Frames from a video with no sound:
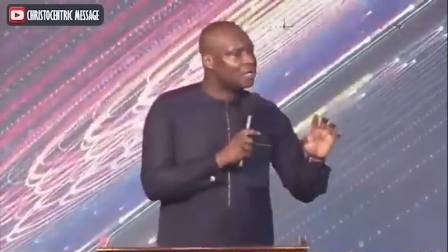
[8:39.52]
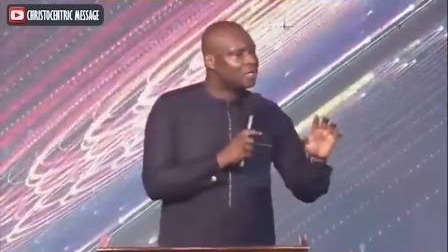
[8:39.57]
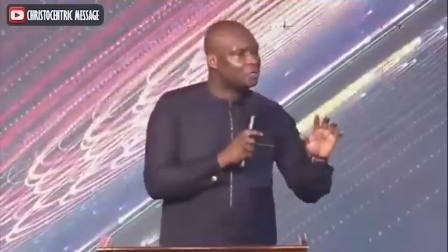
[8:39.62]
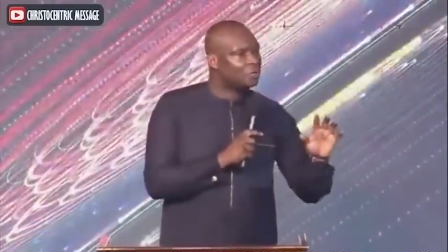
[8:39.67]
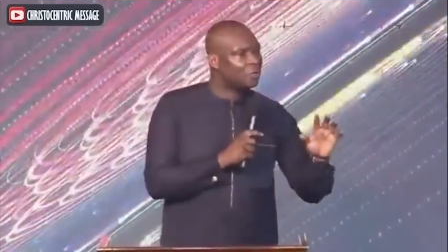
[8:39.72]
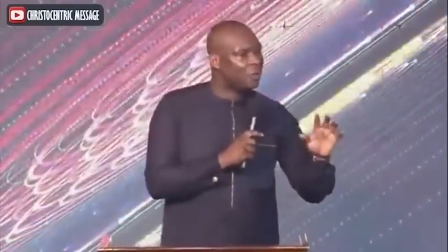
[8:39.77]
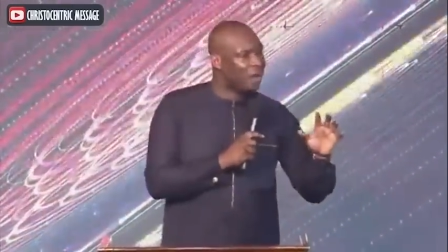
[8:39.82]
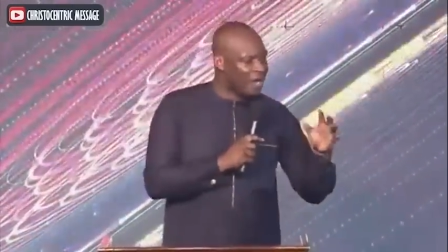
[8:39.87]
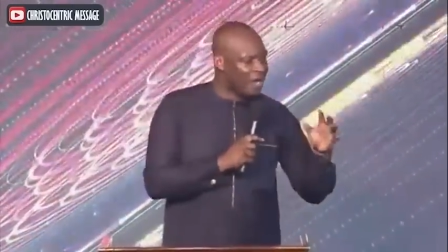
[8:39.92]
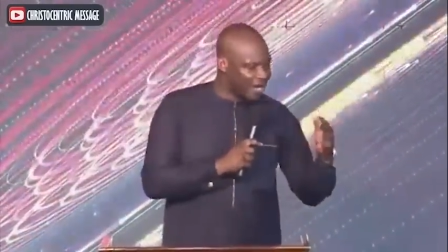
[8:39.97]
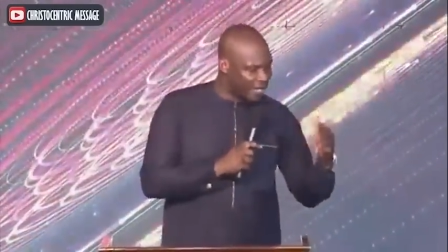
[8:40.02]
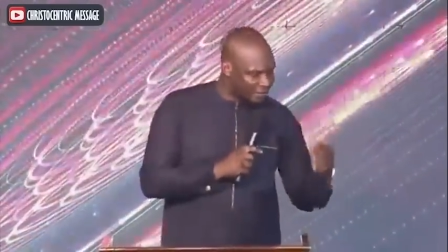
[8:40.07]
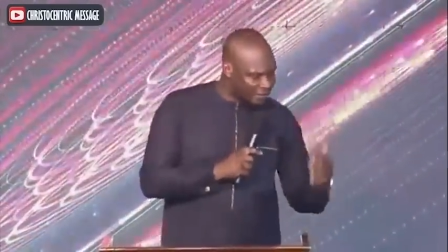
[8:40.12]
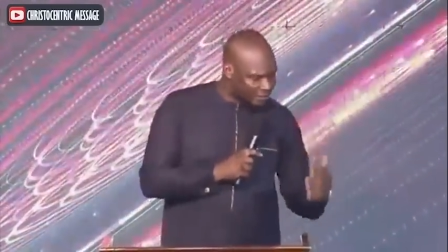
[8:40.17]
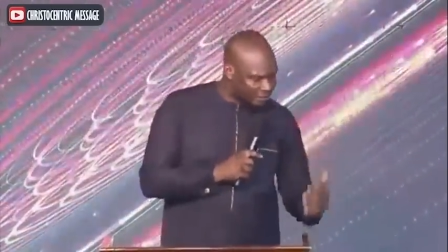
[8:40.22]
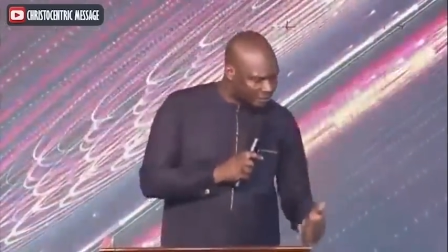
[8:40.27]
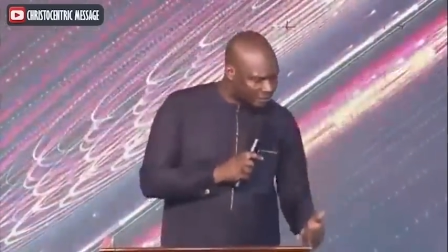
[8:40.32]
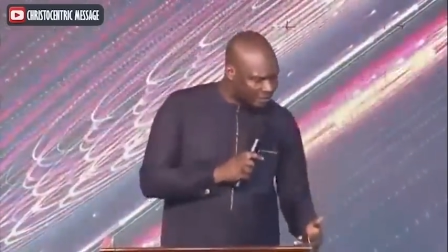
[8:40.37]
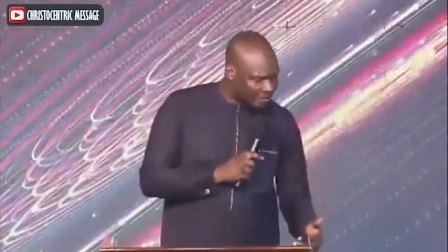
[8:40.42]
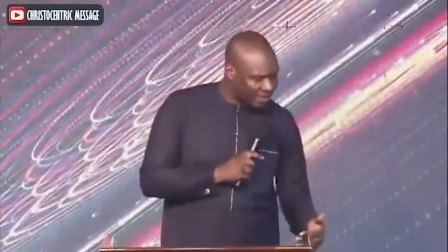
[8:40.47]
you are
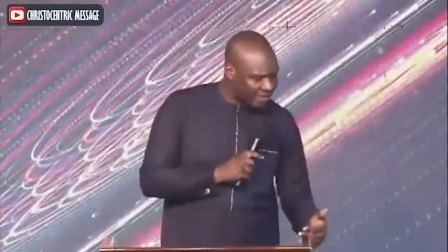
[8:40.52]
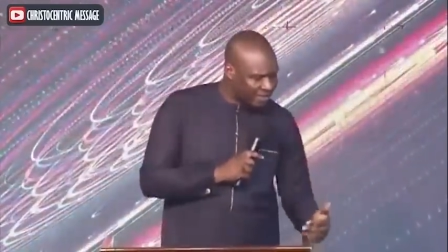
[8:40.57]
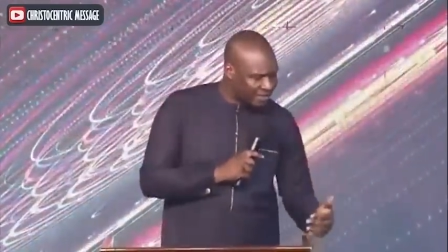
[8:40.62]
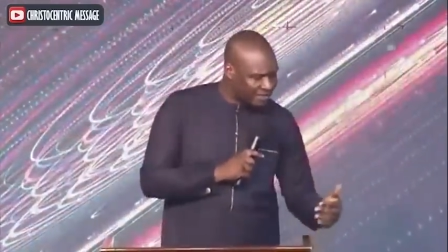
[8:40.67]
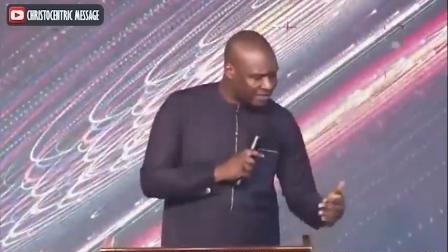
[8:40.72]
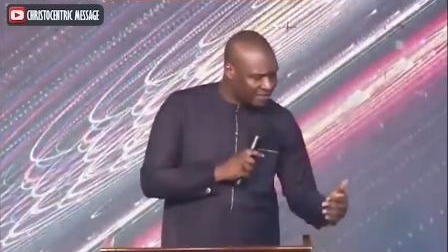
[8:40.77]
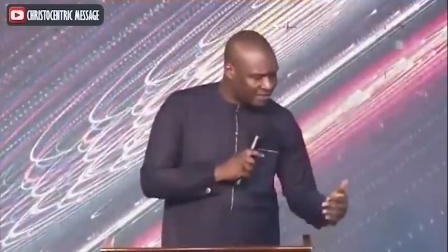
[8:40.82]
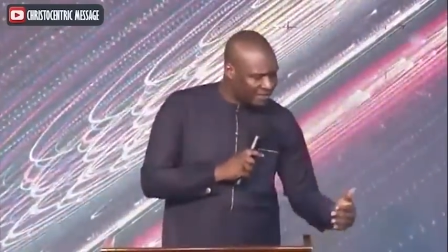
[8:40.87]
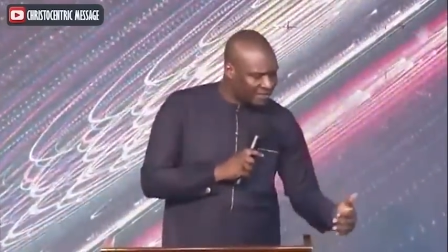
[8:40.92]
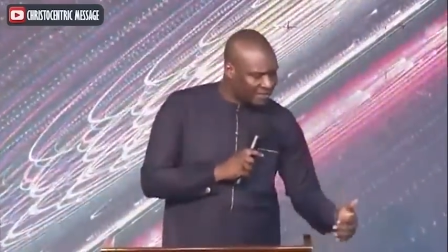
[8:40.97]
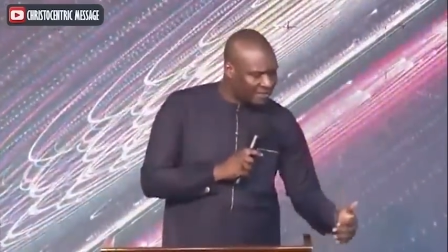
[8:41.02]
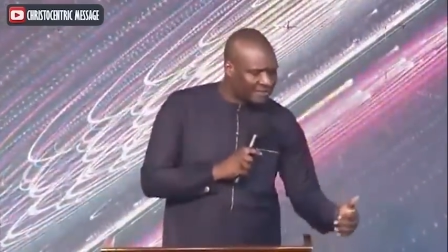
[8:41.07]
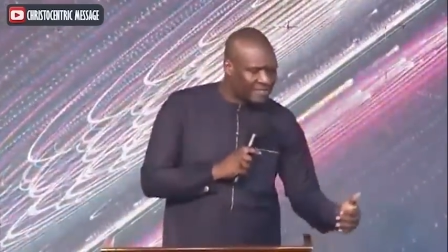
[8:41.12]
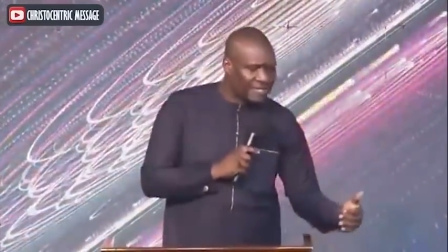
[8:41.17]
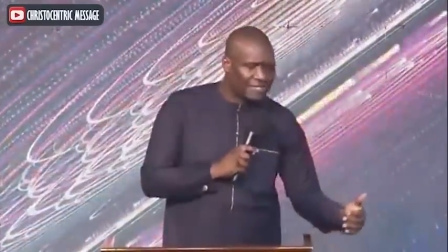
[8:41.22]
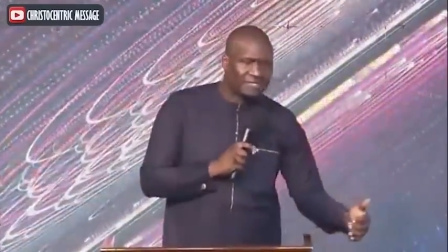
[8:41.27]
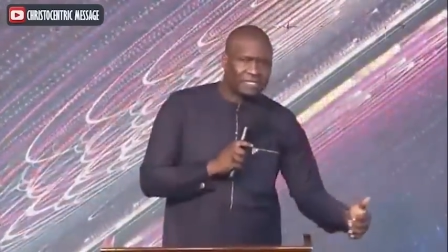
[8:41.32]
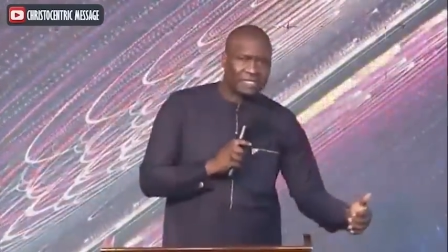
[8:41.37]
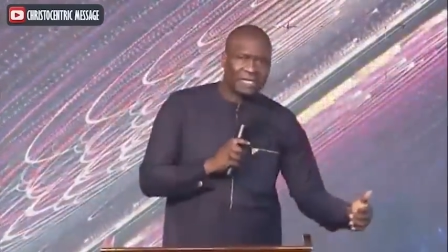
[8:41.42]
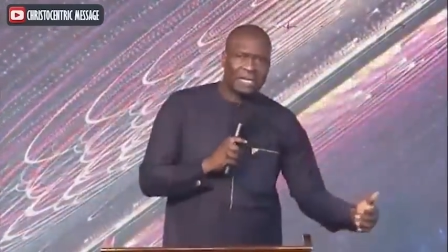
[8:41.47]
experiencing
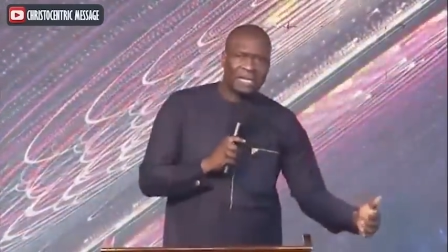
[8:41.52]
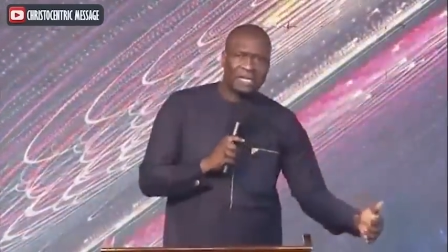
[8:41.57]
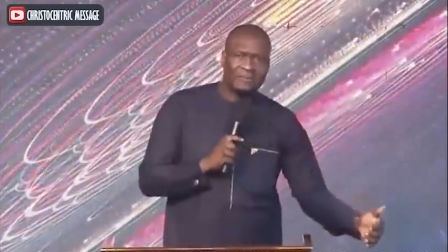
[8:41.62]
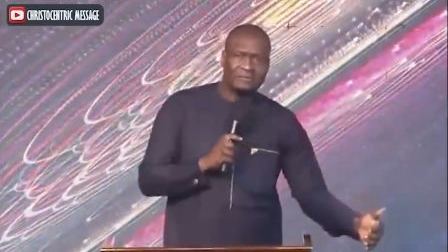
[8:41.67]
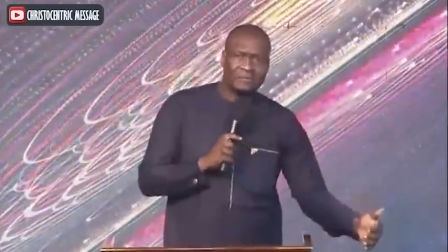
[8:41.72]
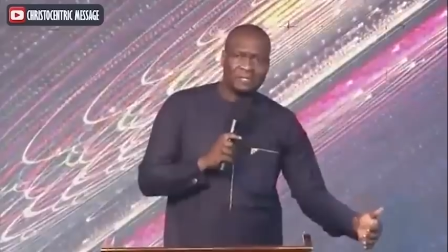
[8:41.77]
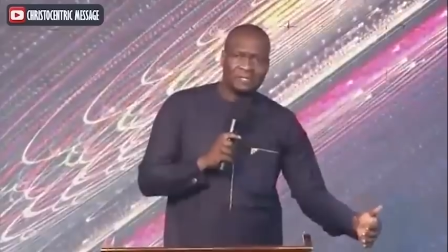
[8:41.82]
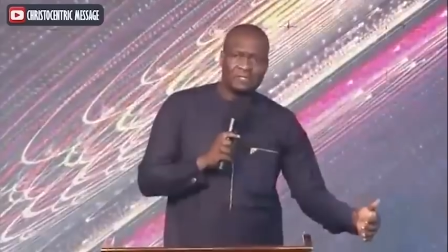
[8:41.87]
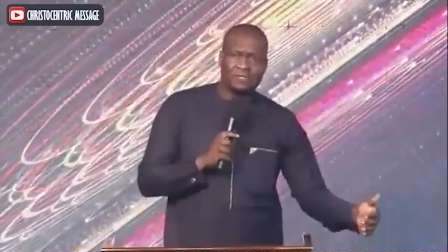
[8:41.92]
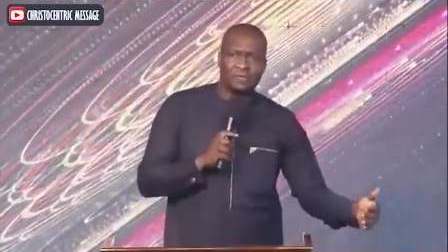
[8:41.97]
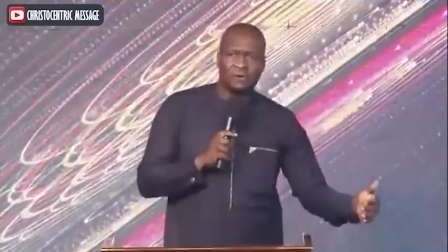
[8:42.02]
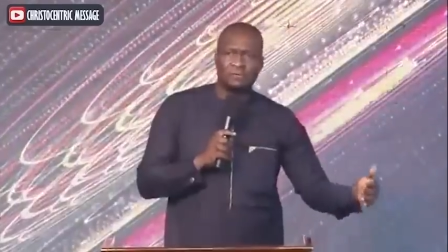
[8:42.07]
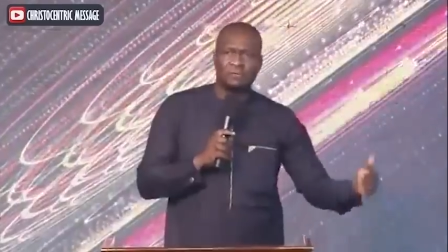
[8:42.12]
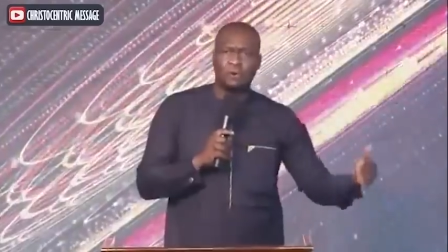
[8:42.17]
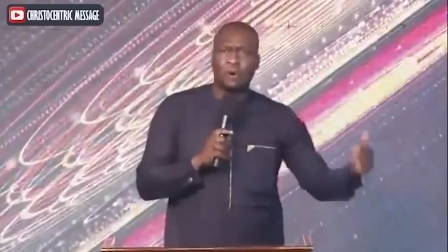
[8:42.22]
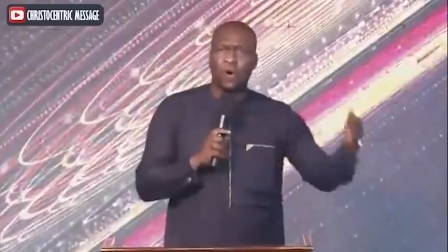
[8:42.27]
certain levels of